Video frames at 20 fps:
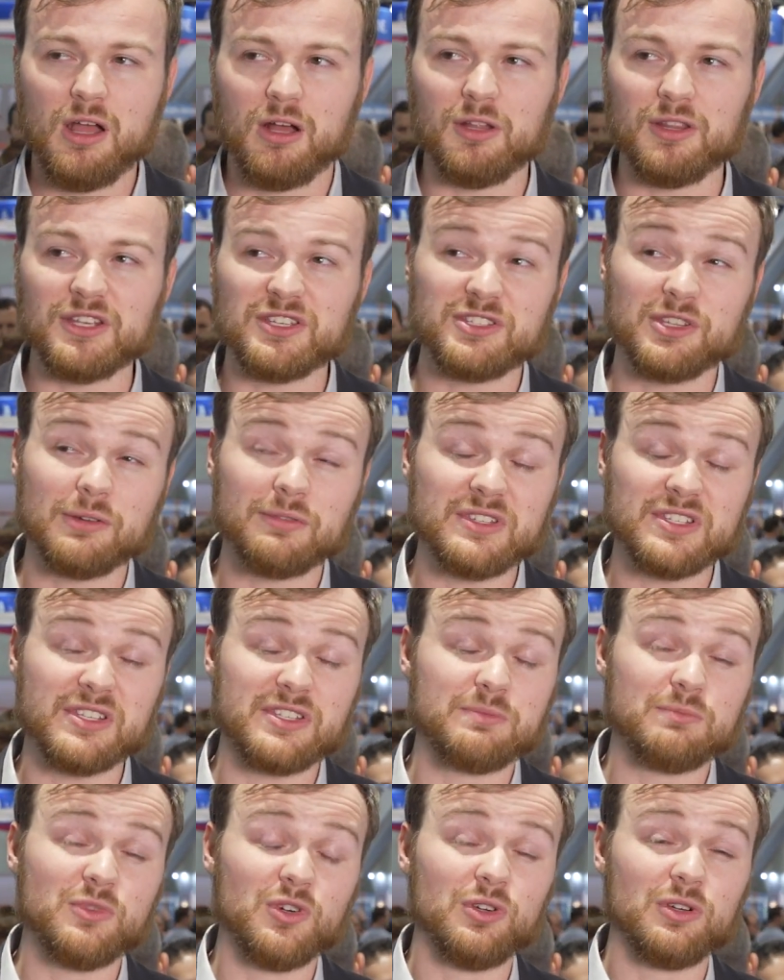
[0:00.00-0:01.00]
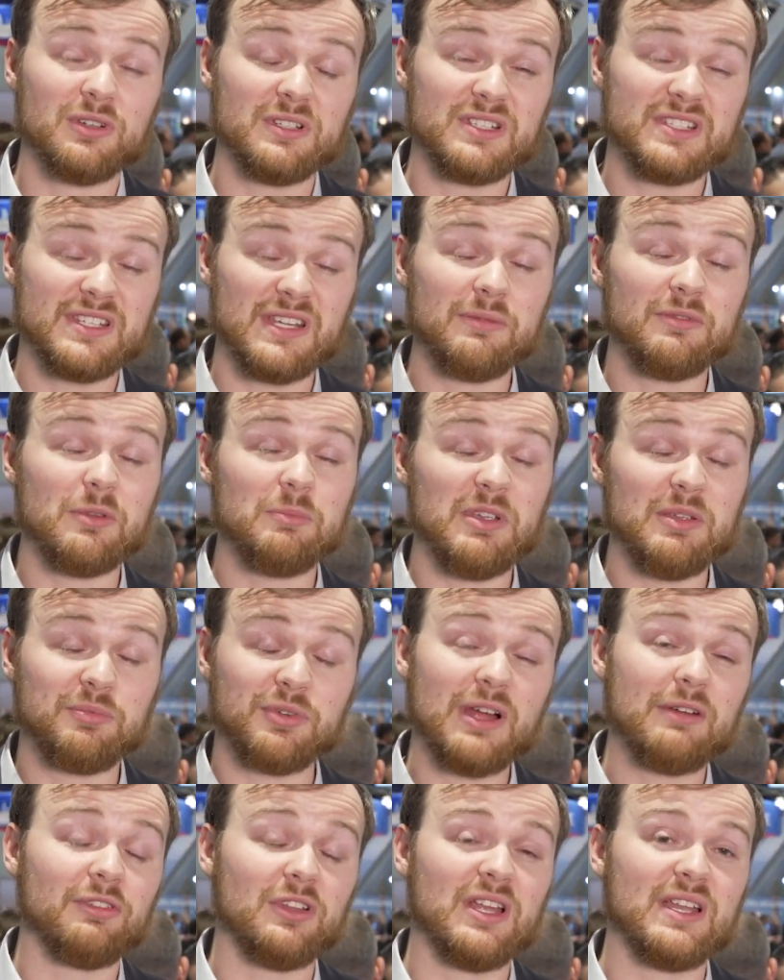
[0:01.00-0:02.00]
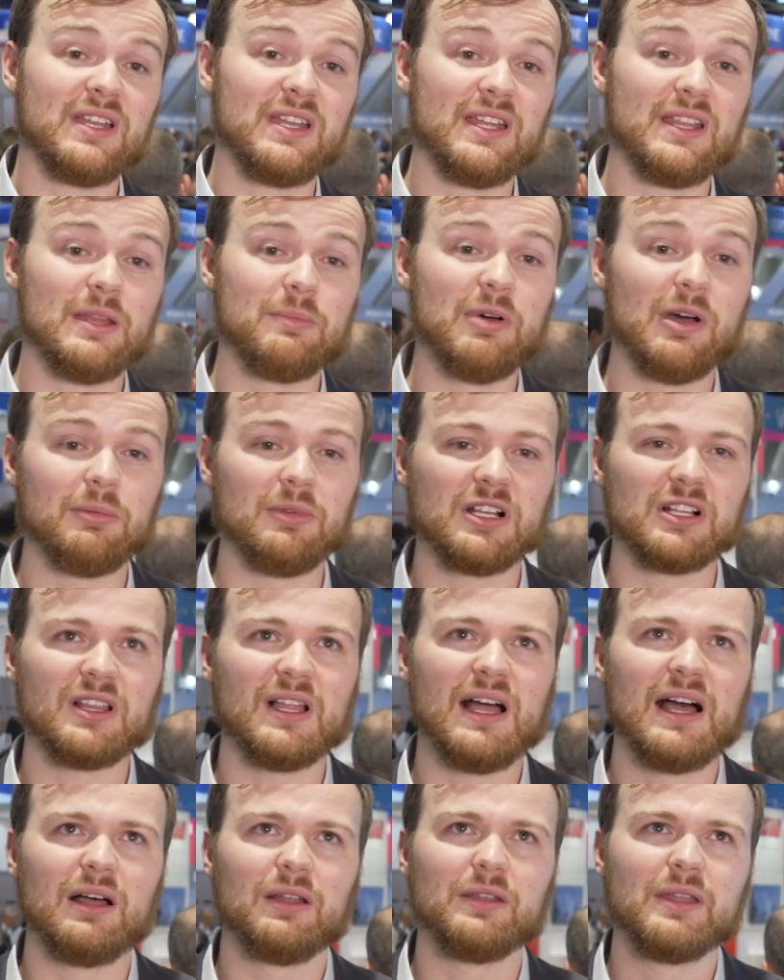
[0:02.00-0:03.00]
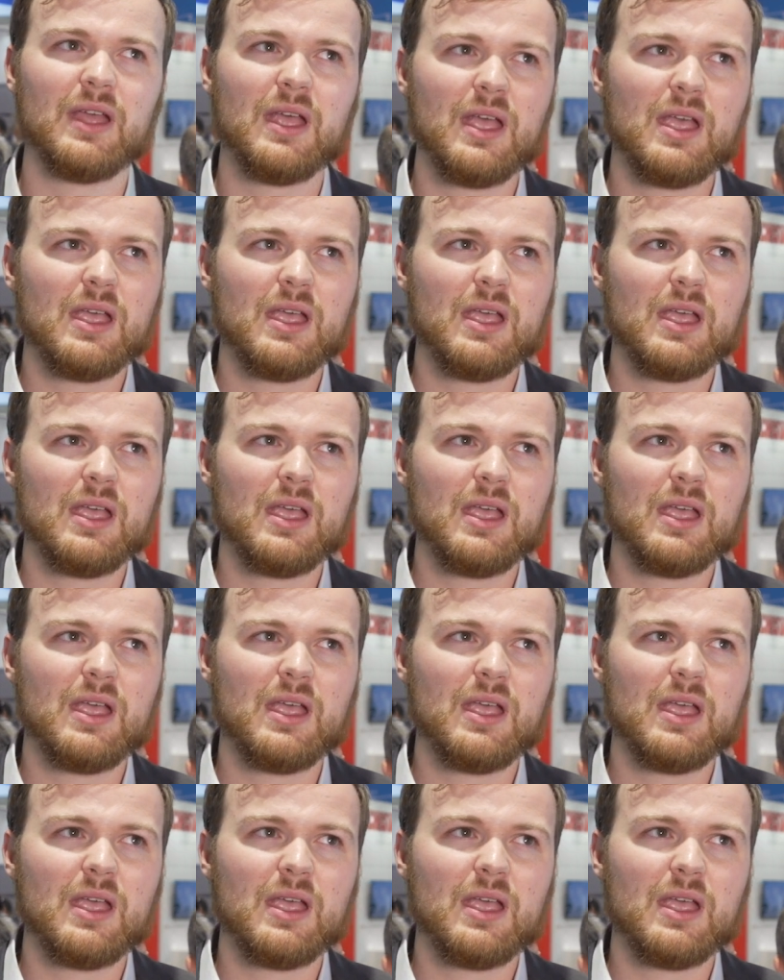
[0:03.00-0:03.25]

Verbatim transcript: all these services seem to be prevalent in the public cloud.